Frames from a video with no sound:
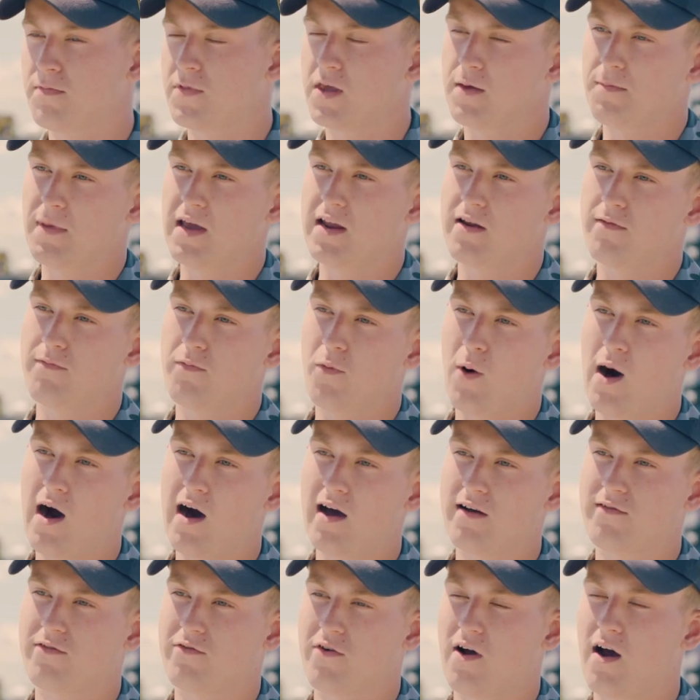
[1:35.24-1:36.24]
You meet a
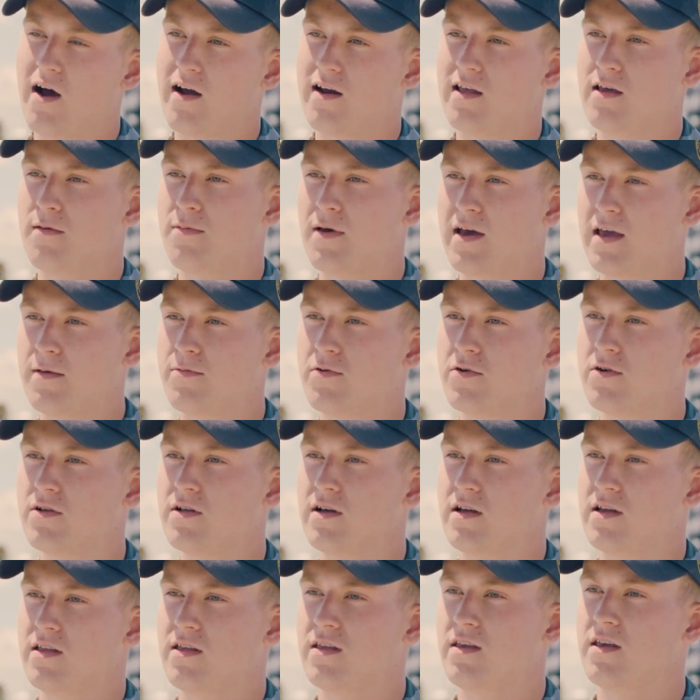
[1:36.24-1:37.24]
wide variety of
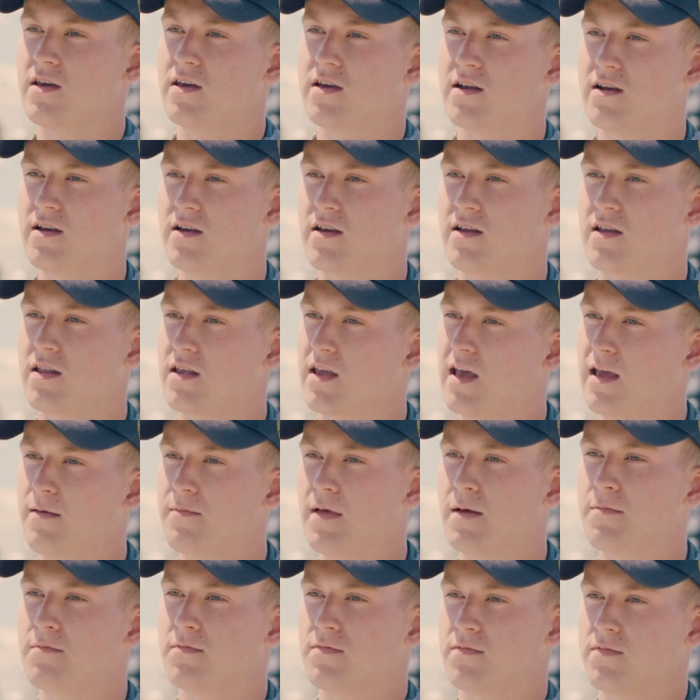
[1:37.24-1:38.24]
people and you can
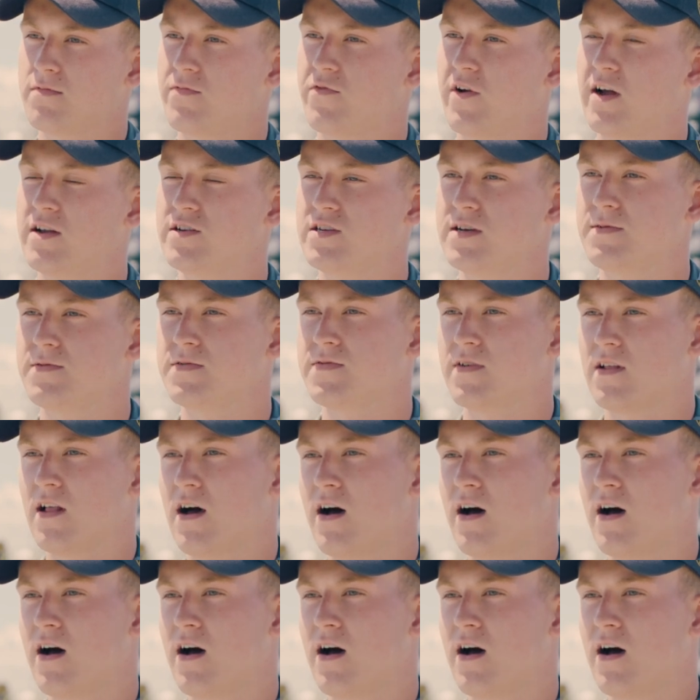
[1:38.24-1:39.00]
keep them friendships for